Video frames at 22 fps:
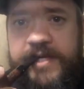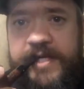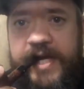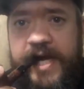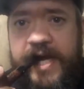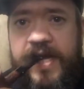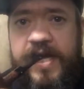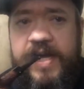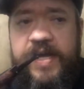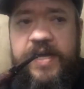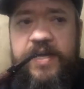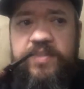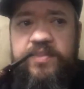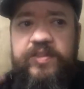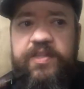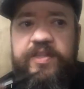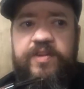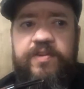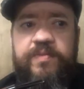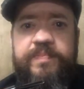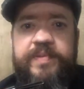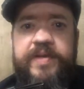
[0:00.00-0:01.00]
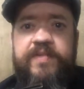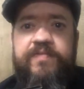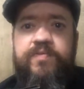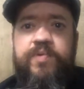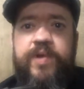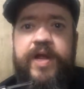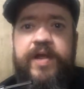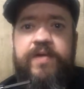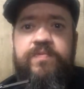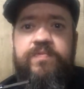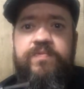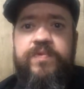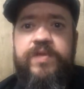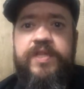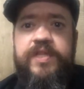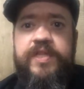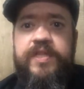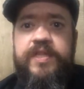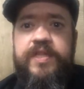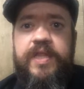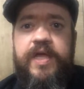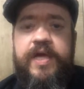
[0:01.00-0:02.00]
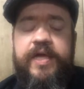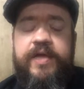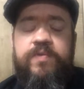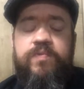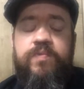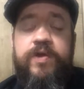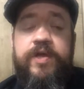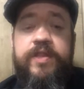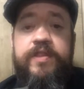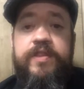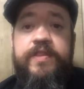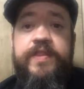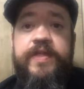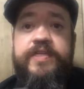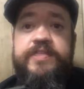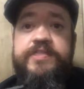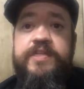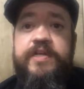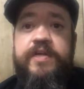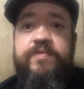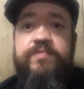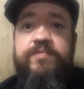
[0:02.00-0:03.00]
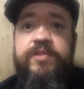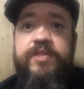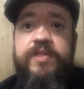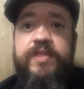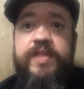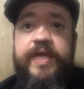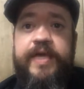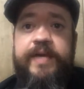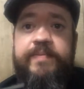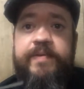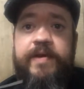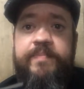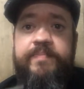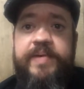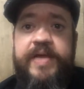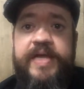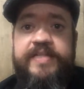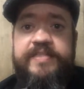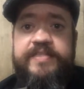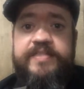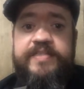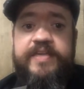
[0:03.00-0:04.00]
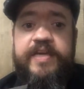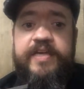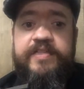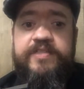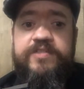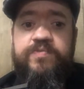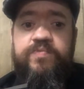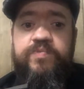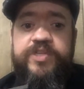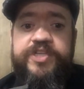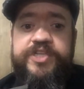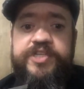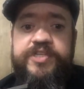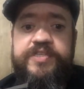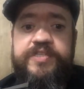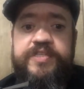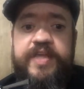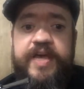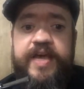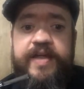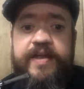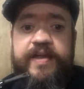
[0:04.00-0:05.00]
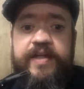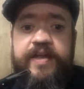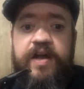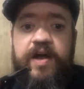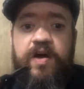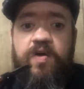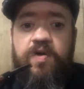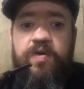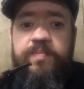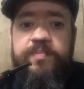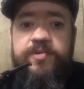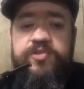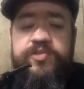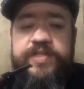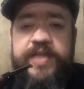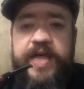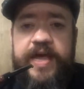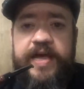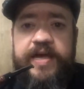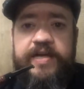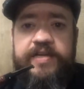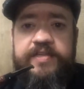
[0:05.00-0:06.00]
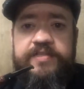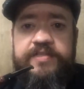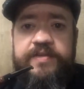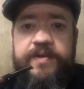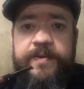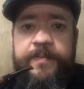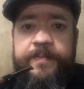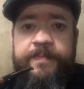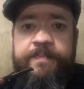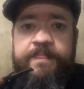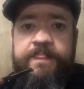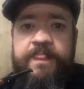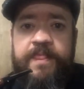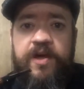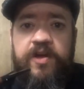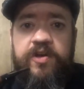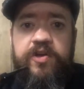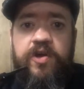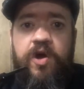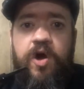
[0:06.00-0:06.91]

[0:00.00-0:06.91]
a little bit of what I really like, one of the things that I really like about Penzance, which is that it almost has an